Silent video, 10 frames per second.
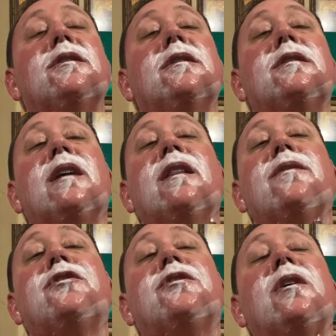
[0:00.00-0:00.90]
scent of
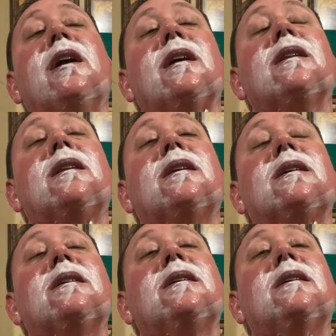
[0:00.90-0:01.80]
strength,
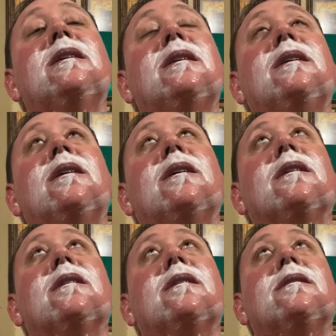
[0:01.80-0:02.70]
or
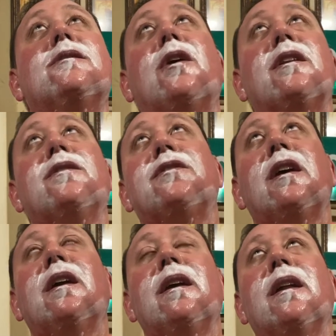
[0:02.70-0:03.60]
the strength of
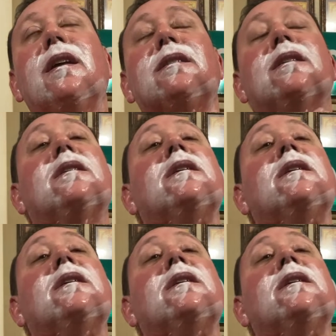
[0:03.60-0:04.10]
scent, yeah, that's it,